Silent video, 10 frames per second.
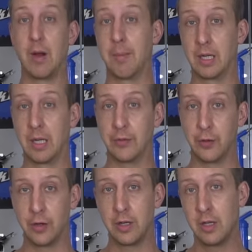rubber gloves
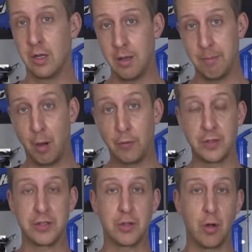on, both
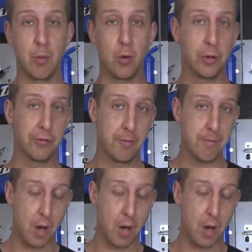to stop oil from